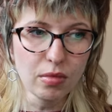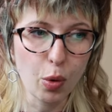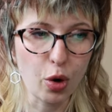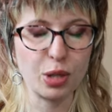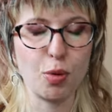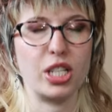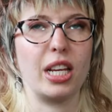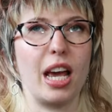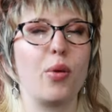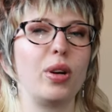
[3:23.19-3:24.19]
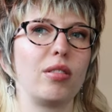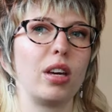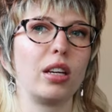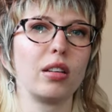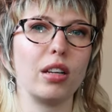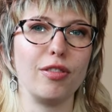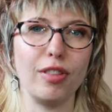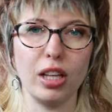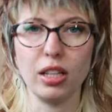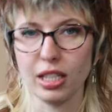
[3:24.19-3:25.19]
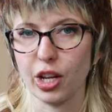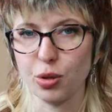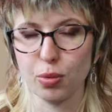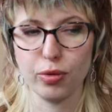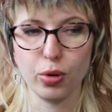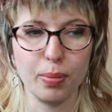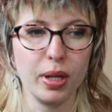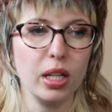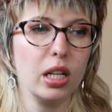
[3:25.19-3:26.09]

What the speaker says: we're expressing how we think and feel in tangible form.